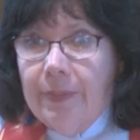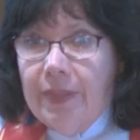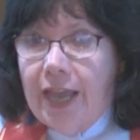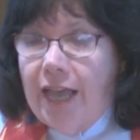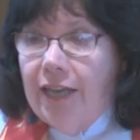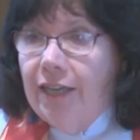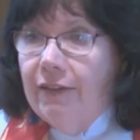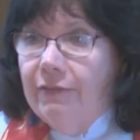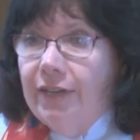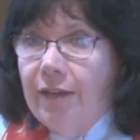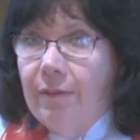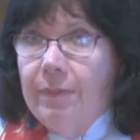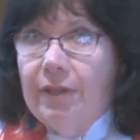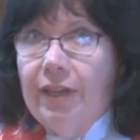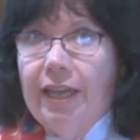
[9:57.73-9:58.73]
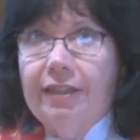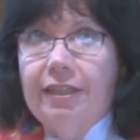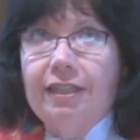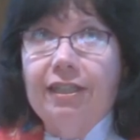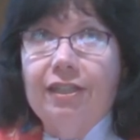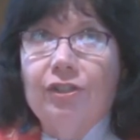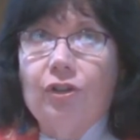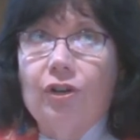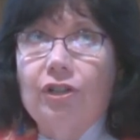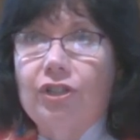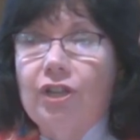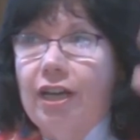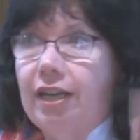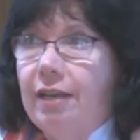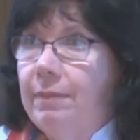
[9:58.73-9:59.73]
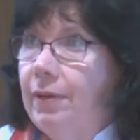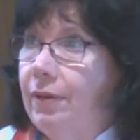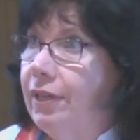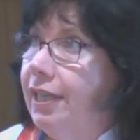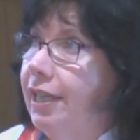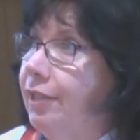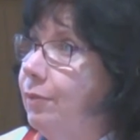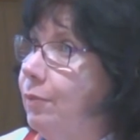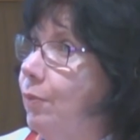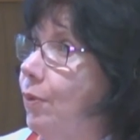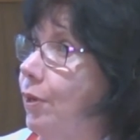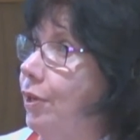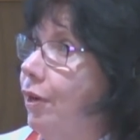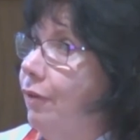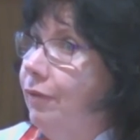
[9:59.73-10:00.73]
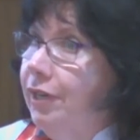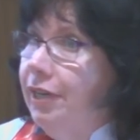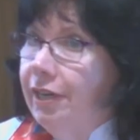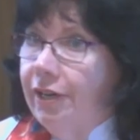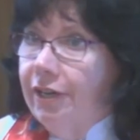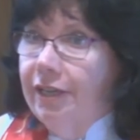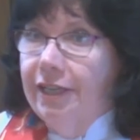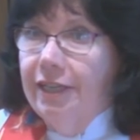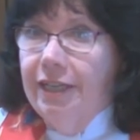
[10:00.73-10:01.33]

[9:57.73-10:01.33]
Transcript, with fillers: I loved how Bill had the star shining up here and the kids were pointing over here.